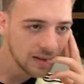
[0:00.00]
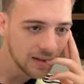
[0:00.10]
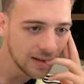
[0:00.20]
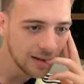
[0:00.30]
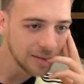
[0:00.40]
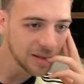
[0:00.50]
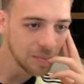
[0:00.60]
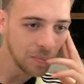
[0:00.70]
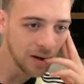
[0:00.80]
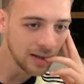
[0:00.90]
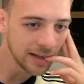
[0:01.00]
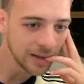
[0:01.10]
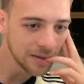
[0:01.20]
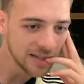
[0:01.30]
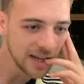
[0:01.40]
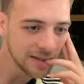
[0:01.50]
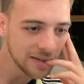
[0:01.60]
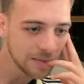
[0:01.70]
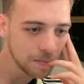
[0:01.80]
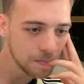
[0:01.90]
Oh, I'm going to bottle it and go Saints.